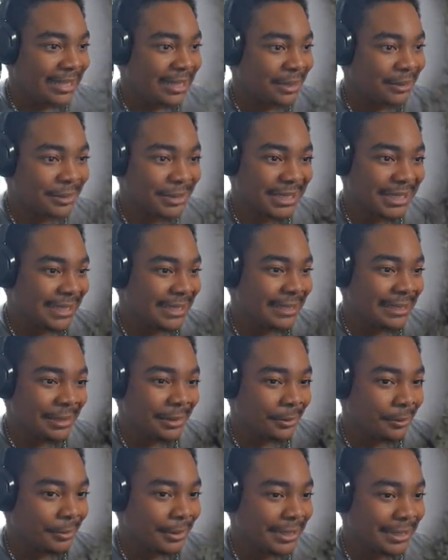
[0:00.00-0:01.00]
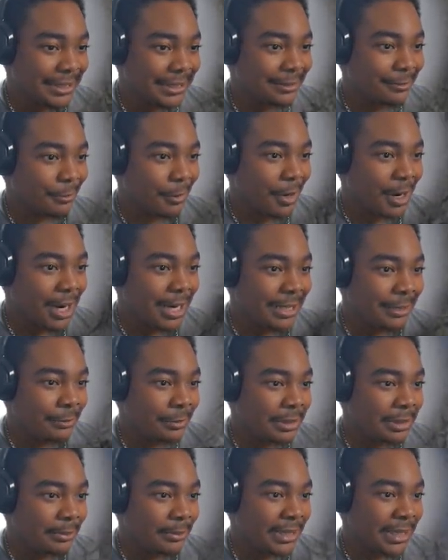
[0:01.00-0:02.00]
don't see a reason why it
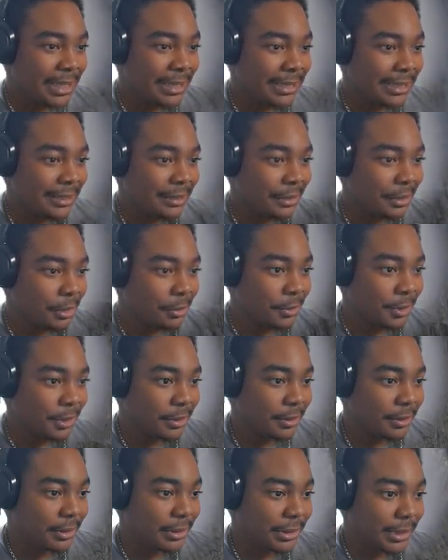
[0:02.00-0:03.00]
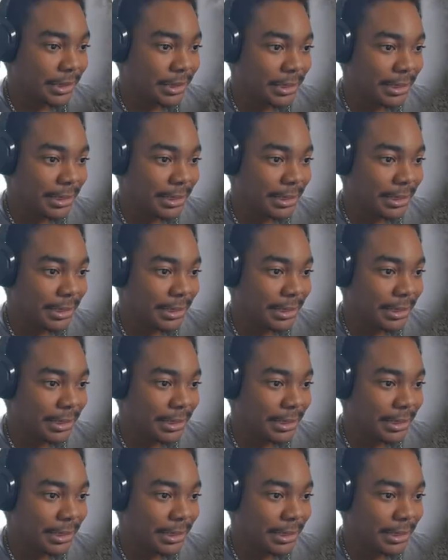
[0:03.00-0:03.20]
wouldn't be any lower than an